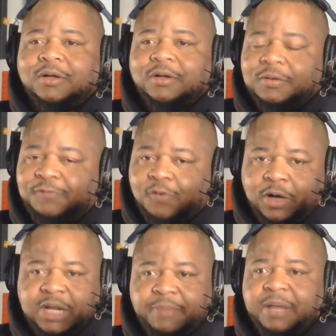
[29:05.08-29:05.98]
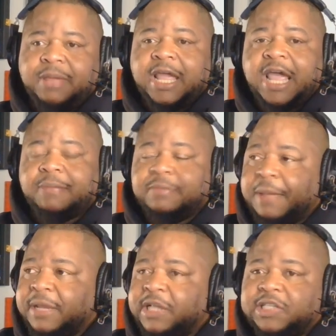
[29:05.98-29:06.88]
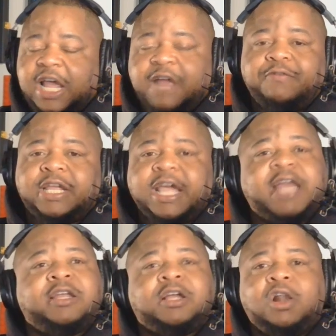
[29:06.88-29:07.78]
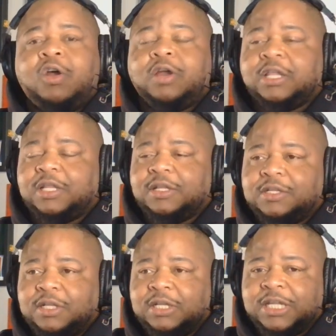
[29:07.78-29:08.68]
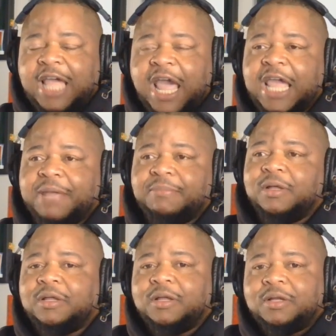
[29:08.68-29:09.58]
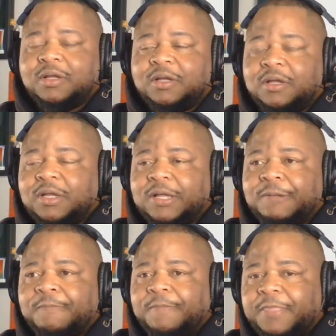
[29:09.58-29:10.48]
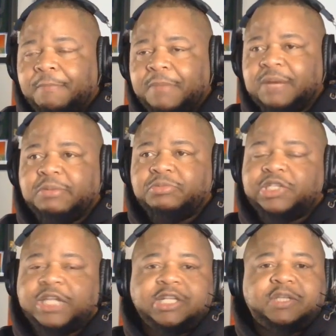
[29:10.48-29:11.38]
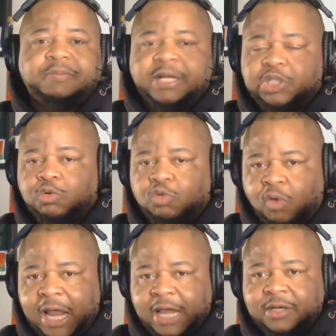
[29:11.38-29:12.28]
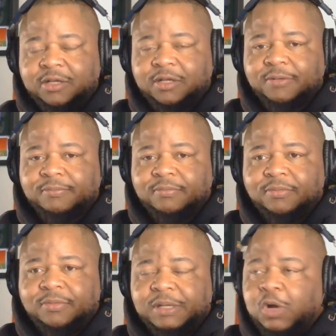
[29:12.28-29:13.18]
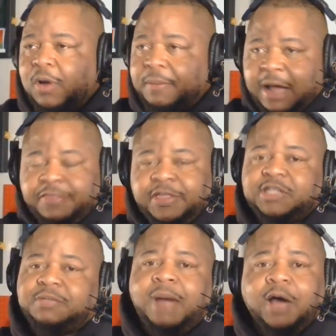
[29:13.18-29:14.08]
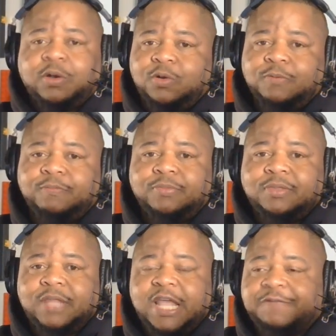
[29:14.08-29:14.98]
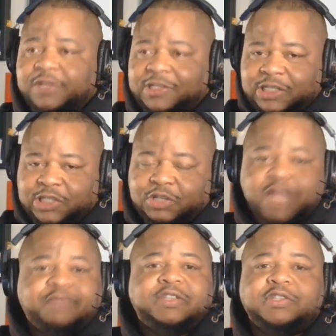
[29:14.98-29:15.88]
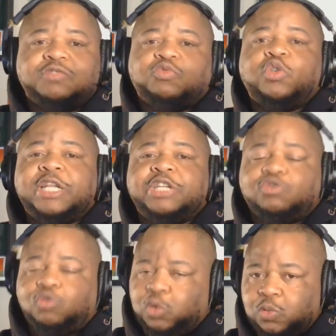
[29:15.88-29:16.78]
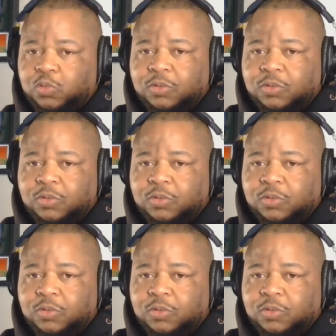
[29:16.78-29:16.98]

for a WNBA game. That means every Caitlin Clark game, the minimum seat should be $2,000. Going by this model, if this is really true,